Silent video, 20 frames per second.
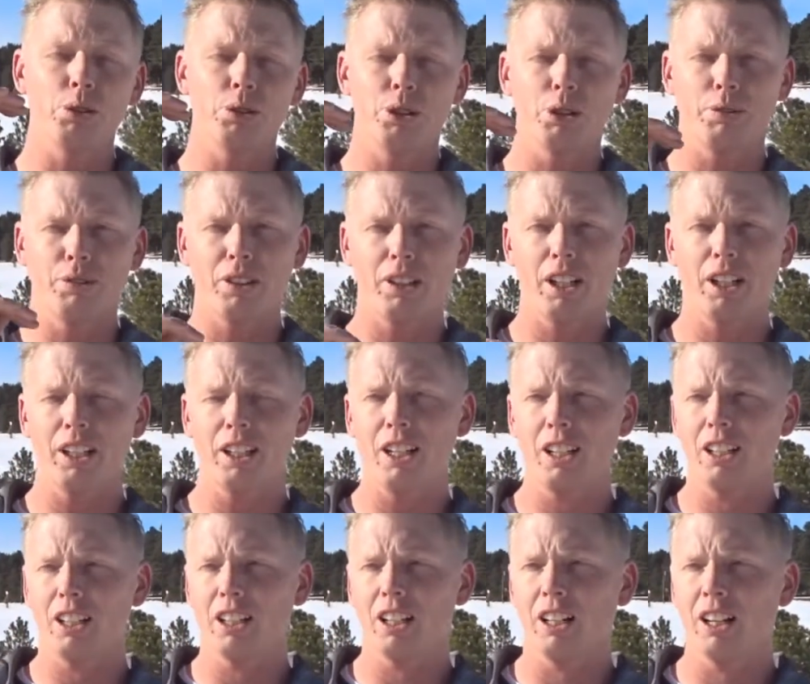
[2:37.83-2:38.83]
So if you're gonna
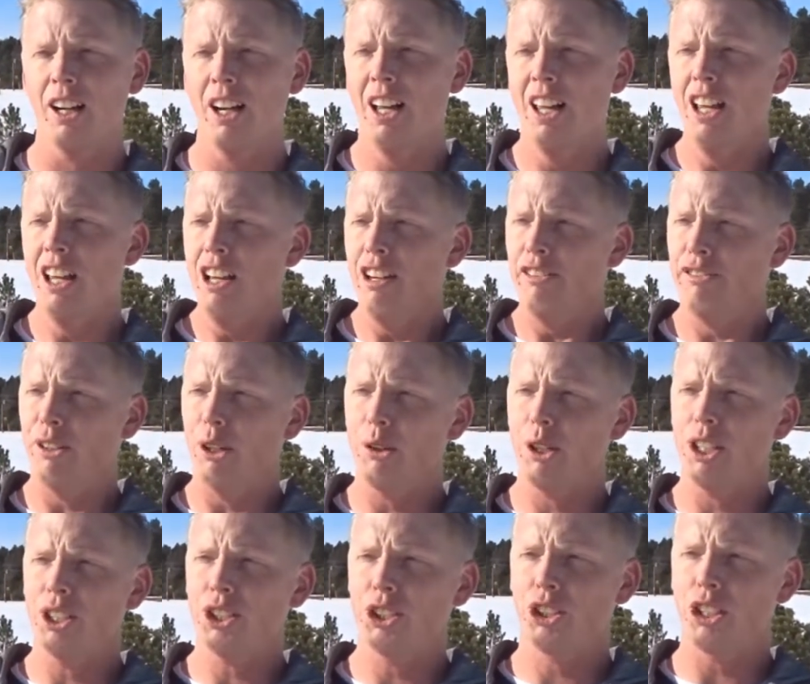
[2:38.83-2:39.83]
get your
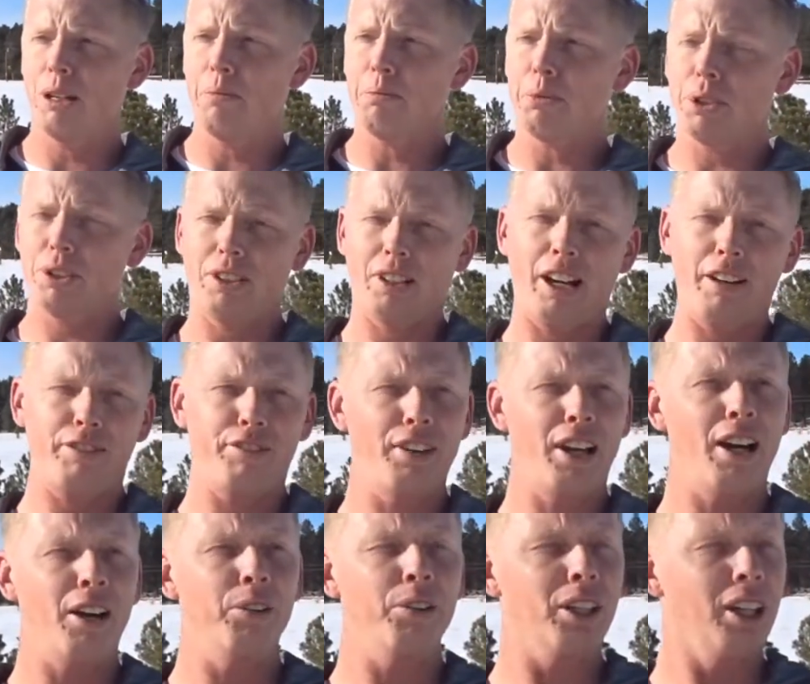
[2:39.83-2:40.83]
floatiest jumps, I
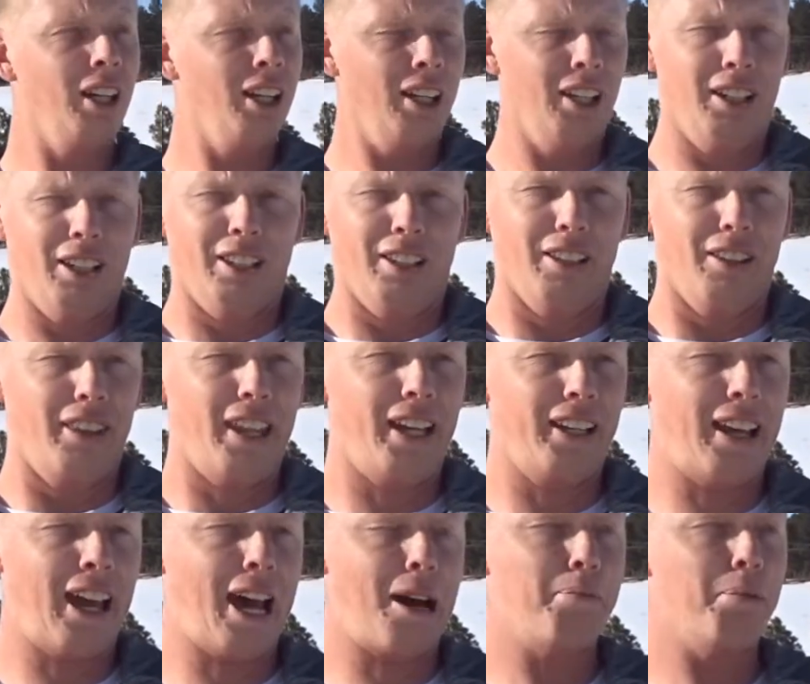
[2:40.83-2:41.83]
found that
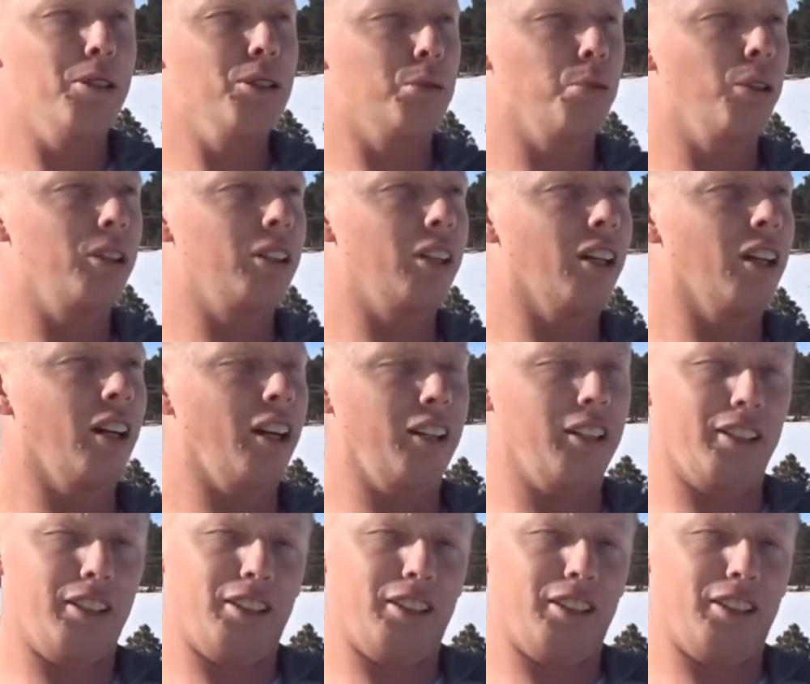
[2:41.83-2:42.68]
happens when you